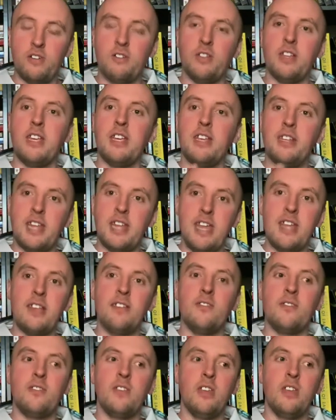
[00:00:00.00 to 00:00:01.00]
Like, he
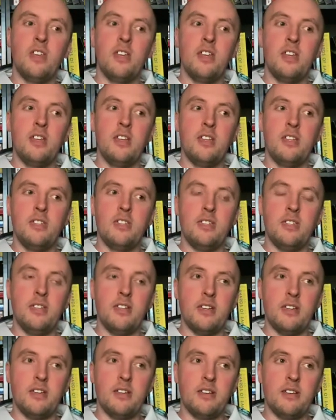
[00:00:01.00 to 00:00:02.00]
takes
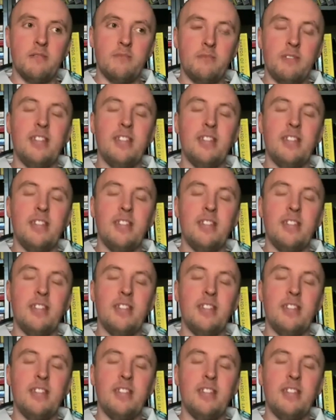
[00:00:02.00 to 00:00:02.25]
the